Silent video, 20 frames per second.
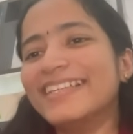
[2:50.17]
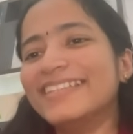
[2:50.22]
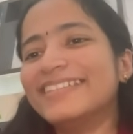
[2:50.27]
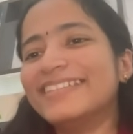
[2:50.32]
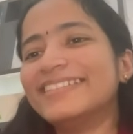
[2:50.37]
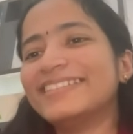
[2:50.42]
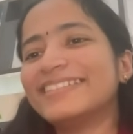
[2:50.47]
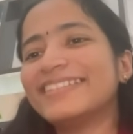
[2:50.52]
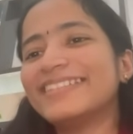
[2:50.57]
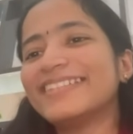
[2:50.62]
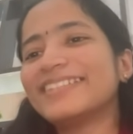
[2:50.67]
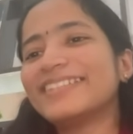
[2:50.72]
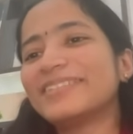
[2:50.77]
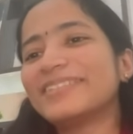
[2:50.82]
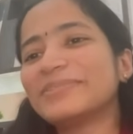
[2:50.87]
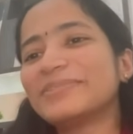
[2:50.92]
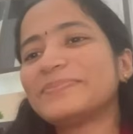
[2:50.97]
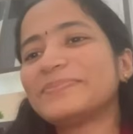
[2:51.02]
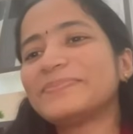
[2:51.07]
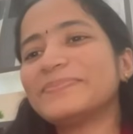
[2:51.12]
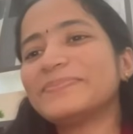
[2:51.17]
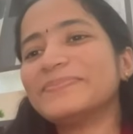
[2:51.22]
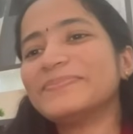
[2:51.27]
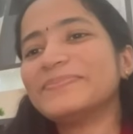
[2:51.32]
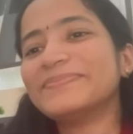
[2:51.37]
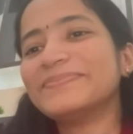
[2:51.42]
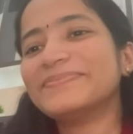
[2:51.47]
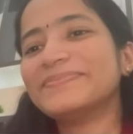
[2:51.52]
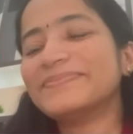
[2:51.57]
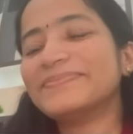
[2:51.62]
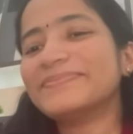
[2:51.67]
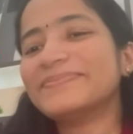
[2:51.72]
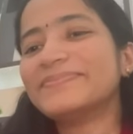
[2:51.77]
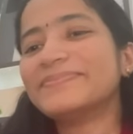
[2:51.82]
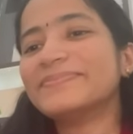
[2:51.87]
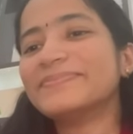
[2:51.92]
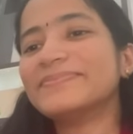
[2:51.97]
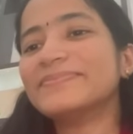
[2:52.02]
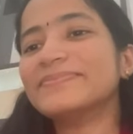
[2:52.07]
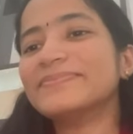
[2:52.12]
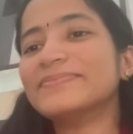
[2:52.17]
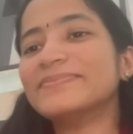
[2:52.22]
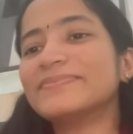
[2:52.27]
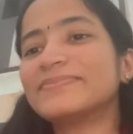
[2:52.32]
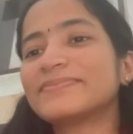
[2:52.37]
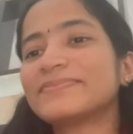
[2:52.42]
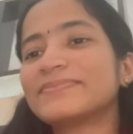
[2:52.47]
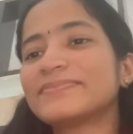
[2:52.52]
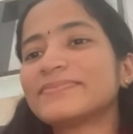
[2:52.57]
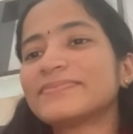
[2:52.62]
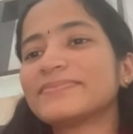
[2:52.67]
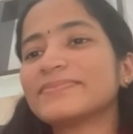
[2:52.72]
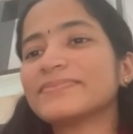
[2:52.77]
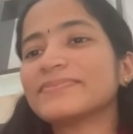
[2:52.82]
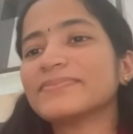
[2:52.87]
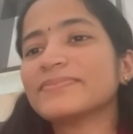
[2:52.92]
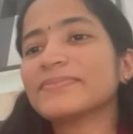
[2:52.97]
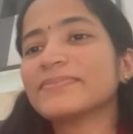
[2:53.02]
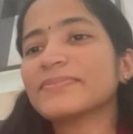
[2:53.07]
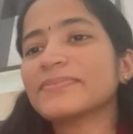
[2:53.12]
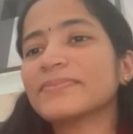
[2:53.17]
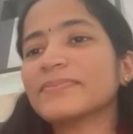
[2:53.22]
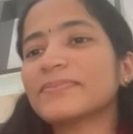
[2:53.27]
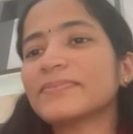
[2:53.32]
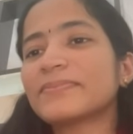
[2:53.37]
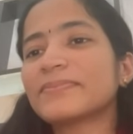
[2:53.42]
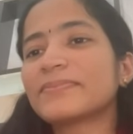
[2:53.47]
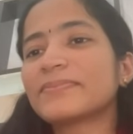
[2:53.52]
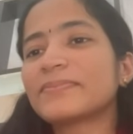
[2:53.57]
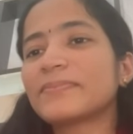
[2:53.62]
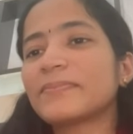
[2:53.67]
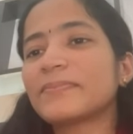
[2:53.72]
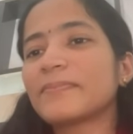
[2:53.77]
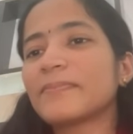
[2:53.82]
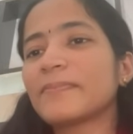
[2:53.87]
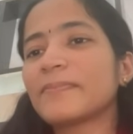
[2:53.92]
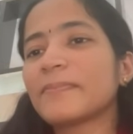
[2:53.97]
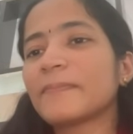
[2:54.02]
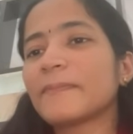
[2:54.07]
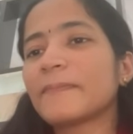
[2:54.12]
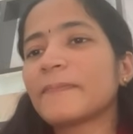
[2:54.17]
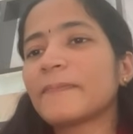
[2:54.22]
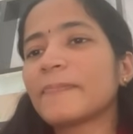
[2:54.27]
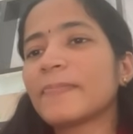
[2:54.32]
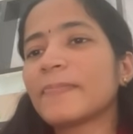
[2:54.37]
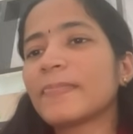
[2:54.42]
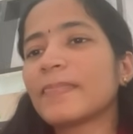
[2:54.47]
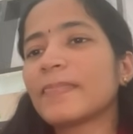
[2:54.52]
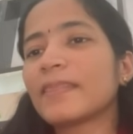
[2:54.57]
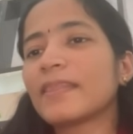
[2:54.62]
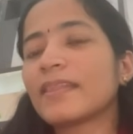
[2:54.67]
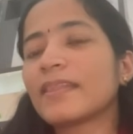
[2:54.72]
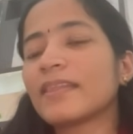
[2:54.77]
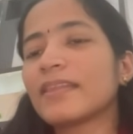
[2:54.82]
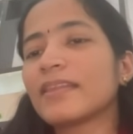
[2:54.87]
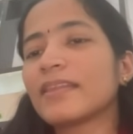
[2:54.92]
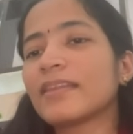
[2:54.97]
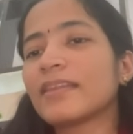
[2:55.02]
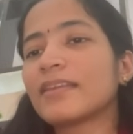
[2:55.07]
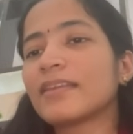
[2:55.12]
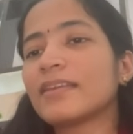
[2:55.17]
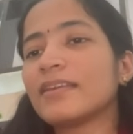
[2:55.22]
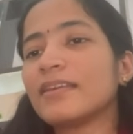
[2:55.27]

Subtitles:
[no speech]